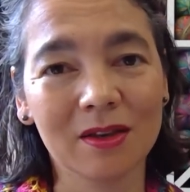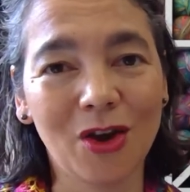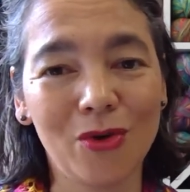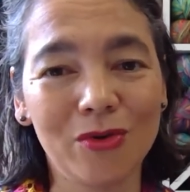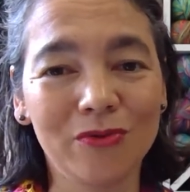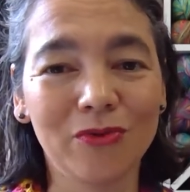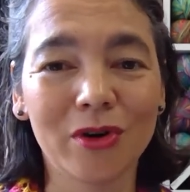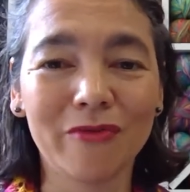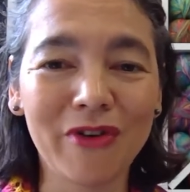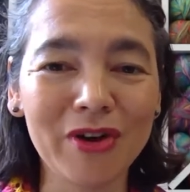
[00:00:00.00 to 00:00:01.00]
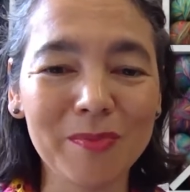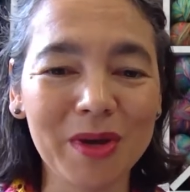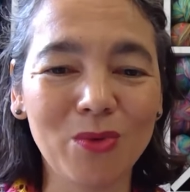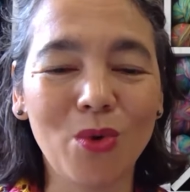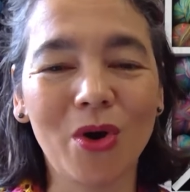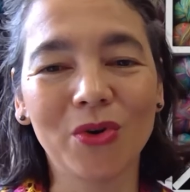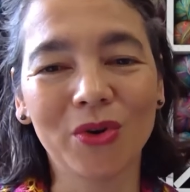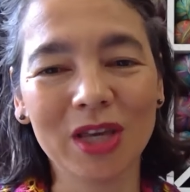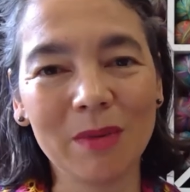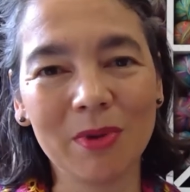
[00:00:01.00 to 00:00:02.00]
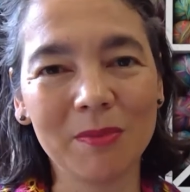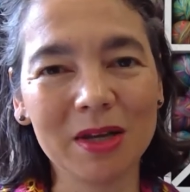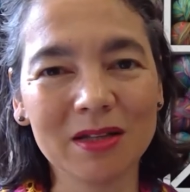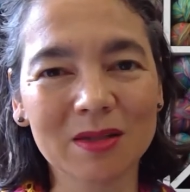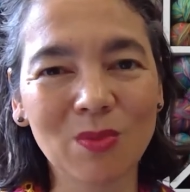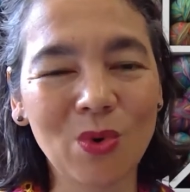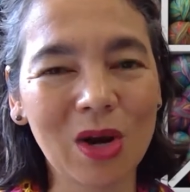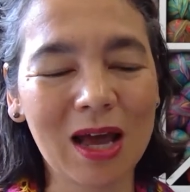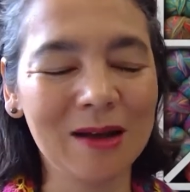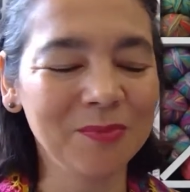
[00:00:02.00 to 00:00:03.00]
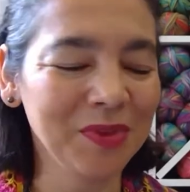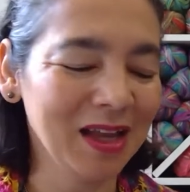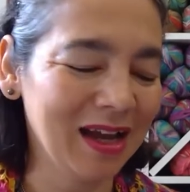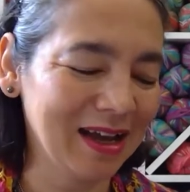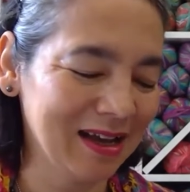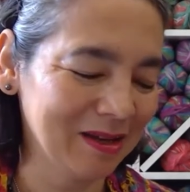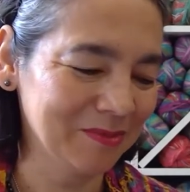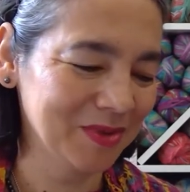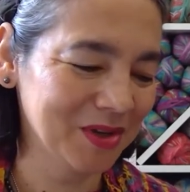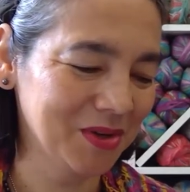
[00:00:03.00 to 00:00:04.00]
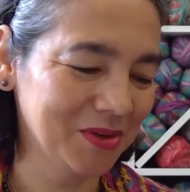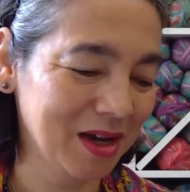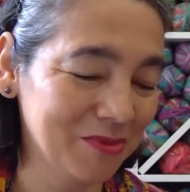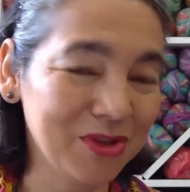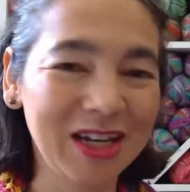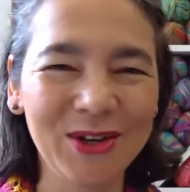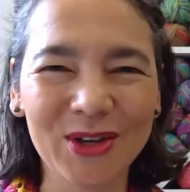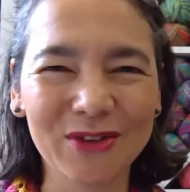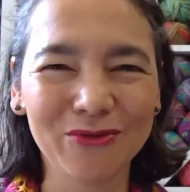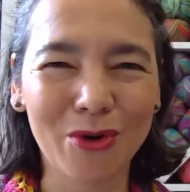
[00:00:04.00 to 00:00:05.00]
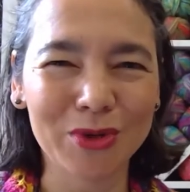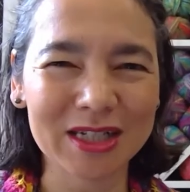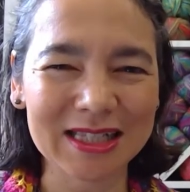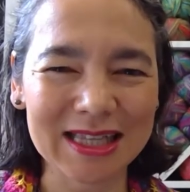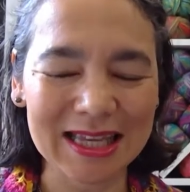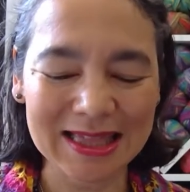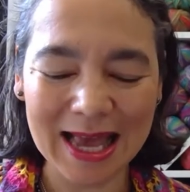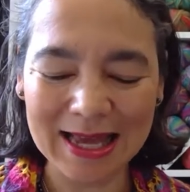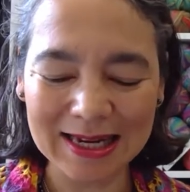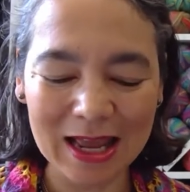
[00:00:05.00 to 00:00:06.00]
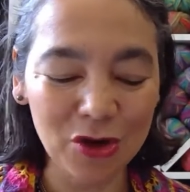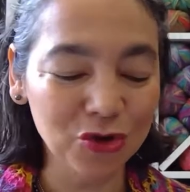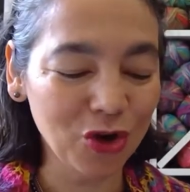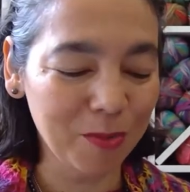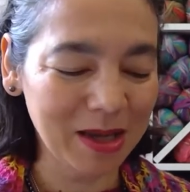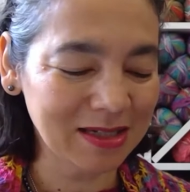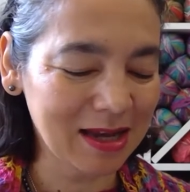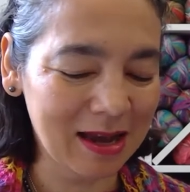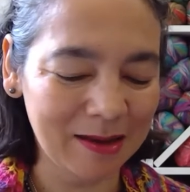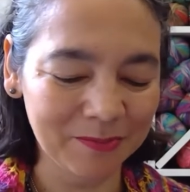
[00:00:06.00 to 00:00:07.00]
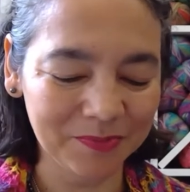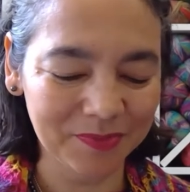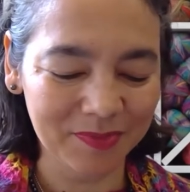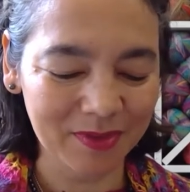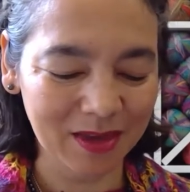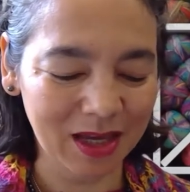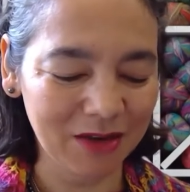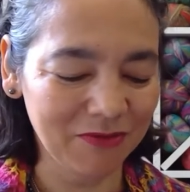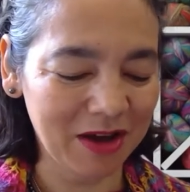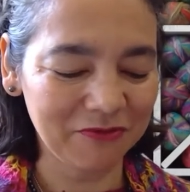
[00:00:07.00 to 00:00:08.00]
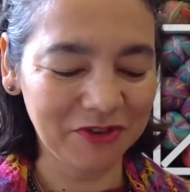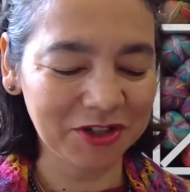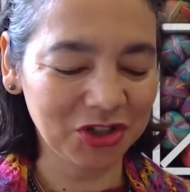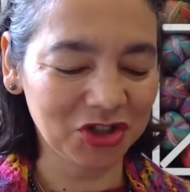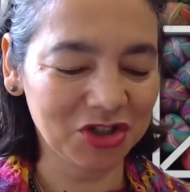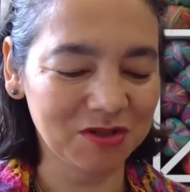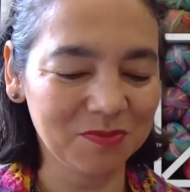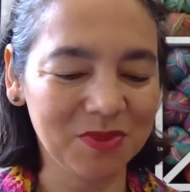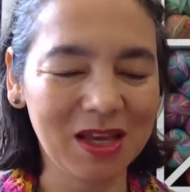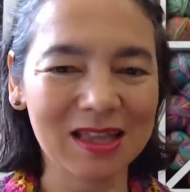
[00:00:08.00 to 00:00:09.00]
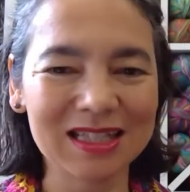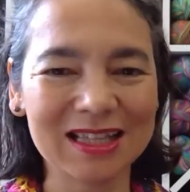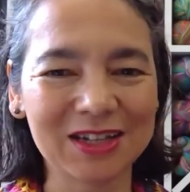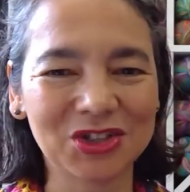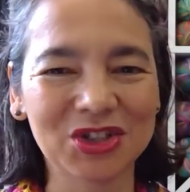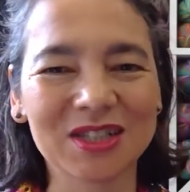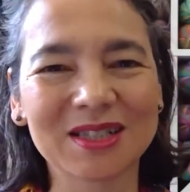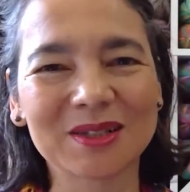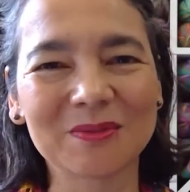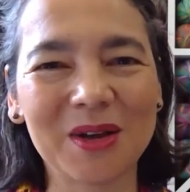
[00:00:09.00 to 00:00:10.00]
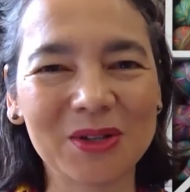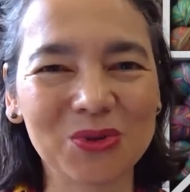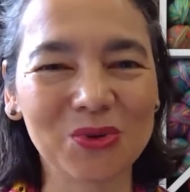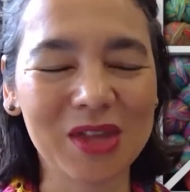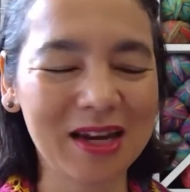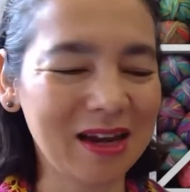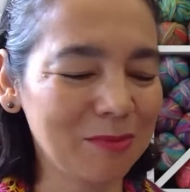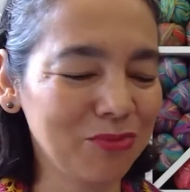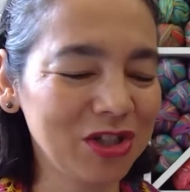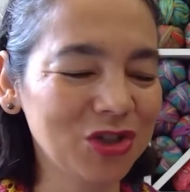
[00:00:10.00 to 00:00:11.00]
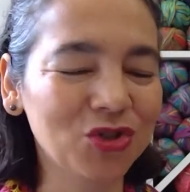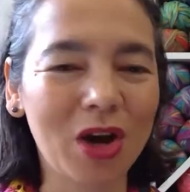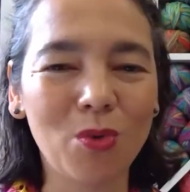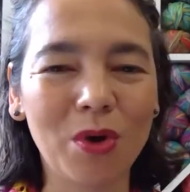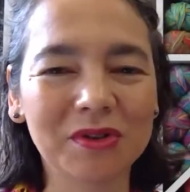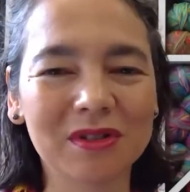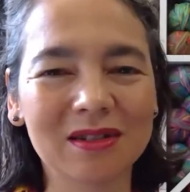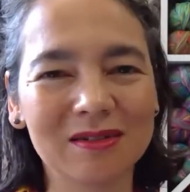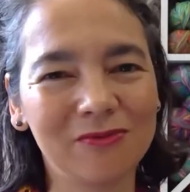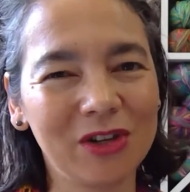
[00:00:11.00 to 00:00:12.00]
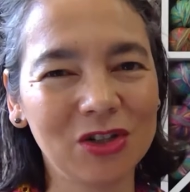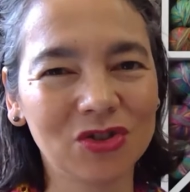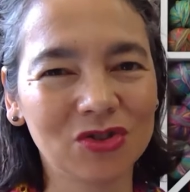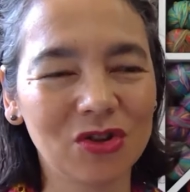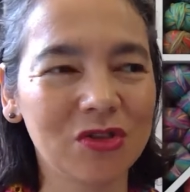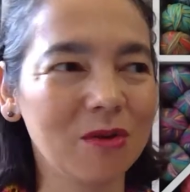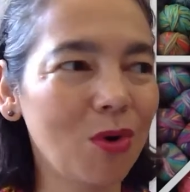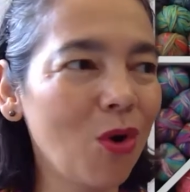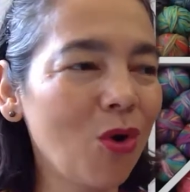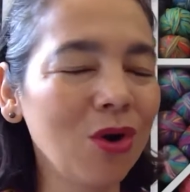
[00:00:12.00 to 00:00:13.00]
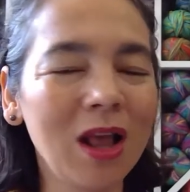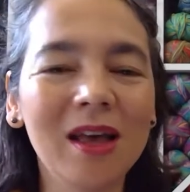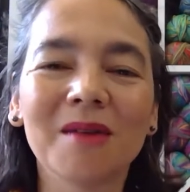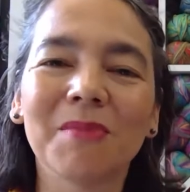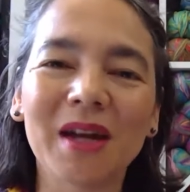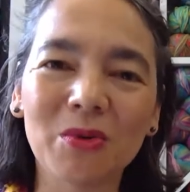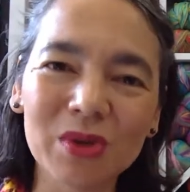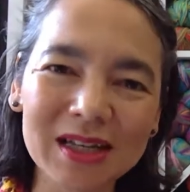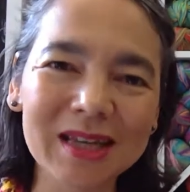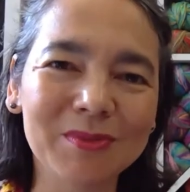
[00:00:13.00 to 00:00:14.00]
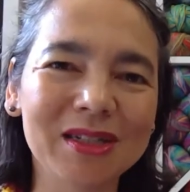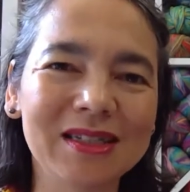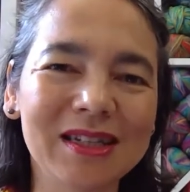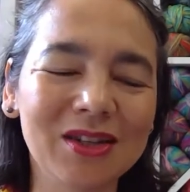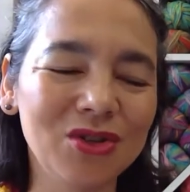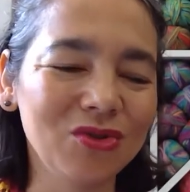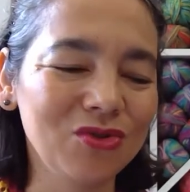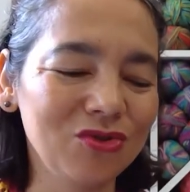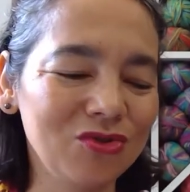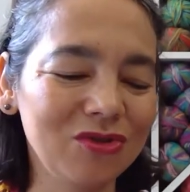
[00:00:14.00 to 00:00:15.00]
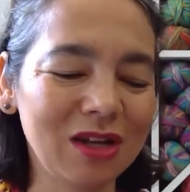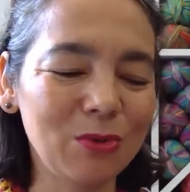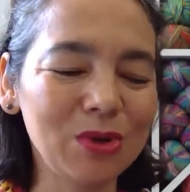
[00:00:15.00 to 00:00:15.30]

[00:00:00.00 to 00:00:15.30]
go for a very big one or keep it a bit smaller. So I'm really looking forward to seeing that. No matter if I finished the other sections until then, I'm pretty sure I won't finish them all, but I will keep knitting